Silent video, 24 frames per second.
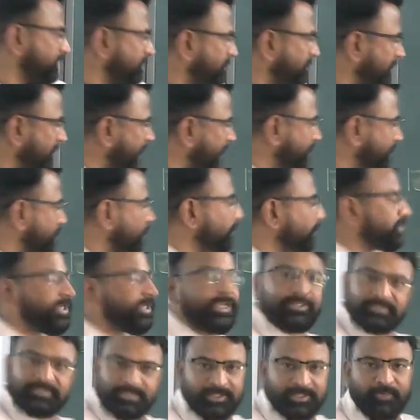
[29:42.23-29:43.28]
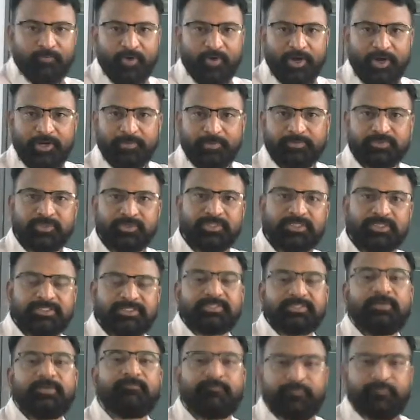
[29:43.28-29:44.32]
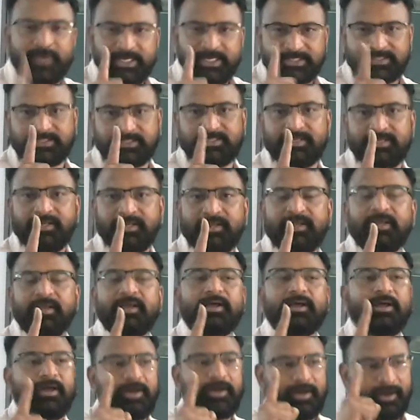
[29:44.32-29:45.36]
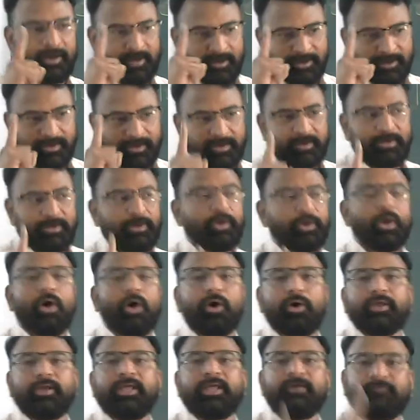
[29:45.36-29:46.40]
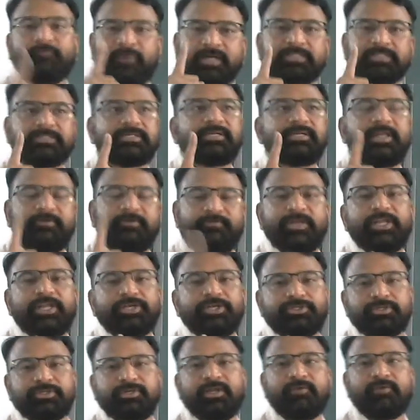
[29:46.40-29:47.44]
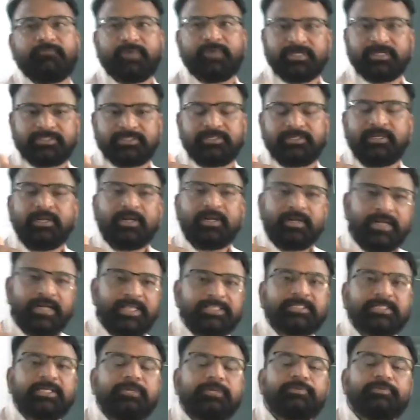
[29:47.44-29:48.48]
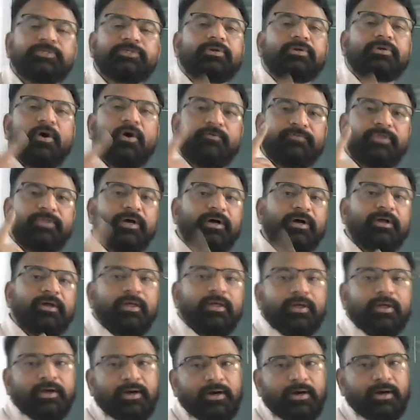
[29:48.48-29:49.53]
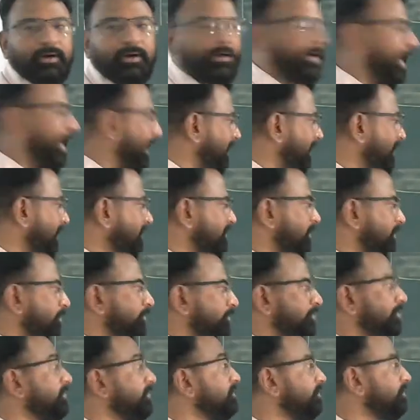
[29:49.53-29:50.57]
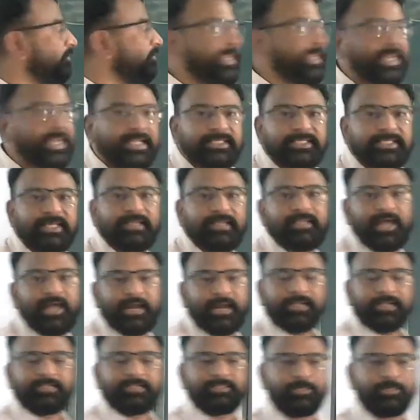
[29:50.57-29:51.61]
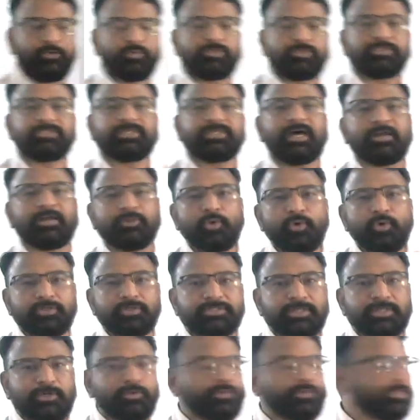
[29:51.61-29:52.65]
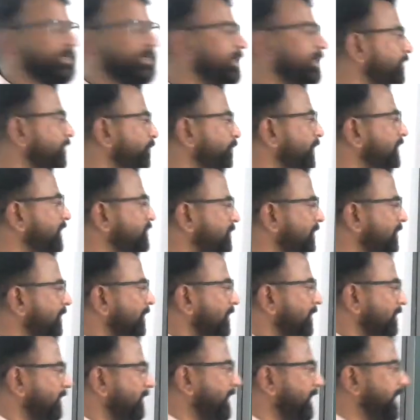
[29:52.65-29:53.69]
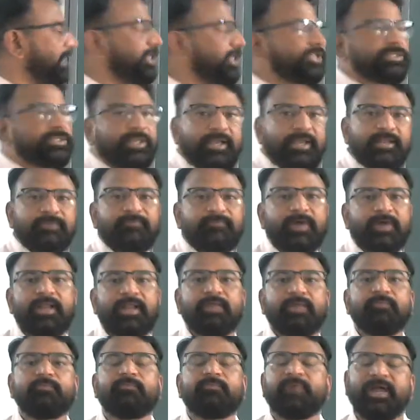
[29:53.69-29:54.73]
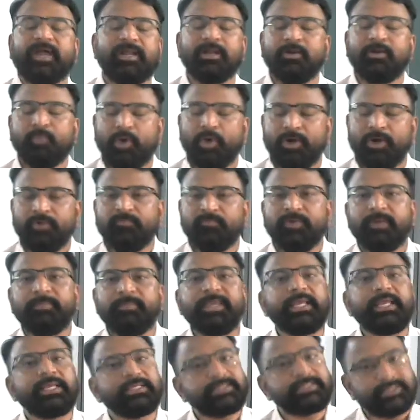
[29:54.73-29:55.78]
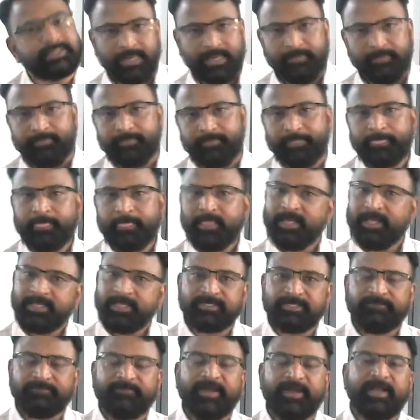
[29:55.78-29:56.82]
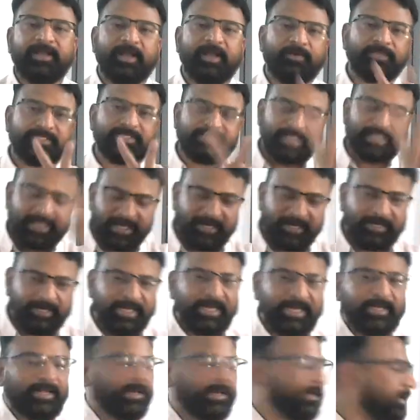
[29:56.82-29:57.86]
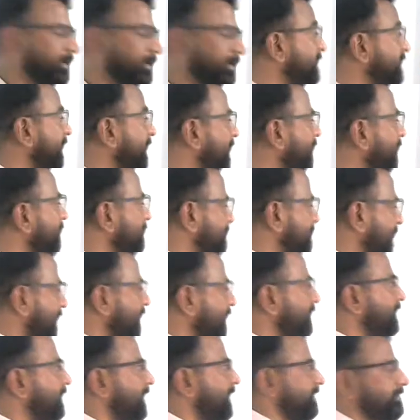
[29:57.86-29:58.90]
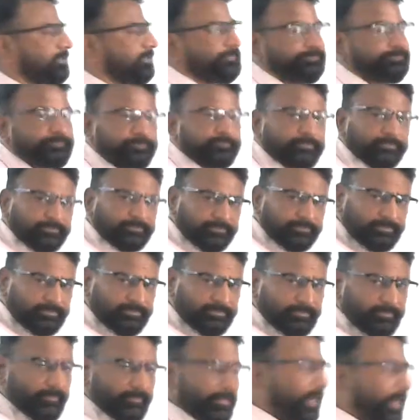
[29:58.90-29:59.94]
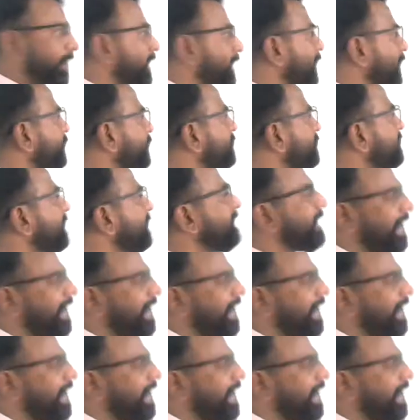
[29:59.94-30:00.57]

there is no change in the volume. So this is the first law, your first definition, your first description of the ideal solution. So we can say the ideal solutions are those solutions in which the initial and final volume will be same. Is it fine? Now the second task. You see